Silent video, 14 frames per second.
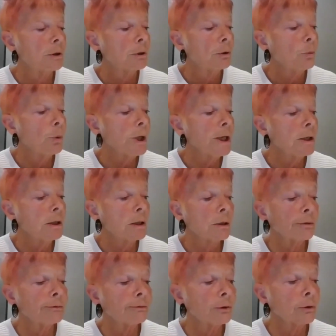We are
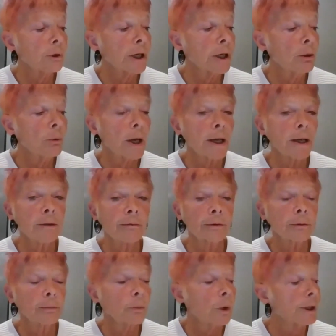falling away
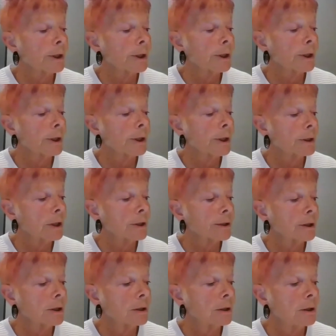from one
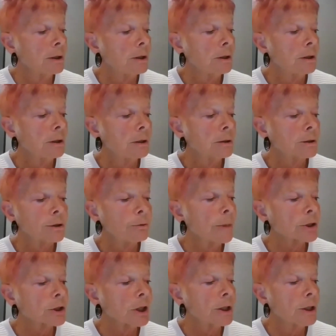another, too much
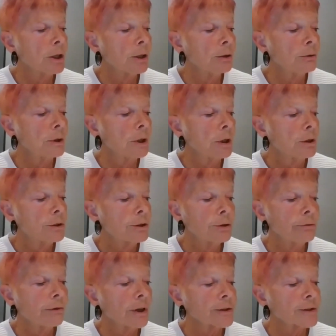unknown, too
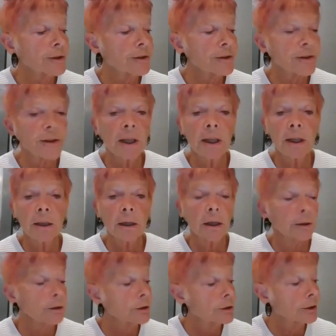vast to see a
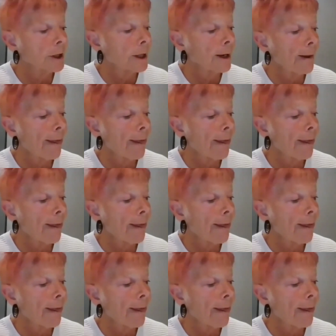country.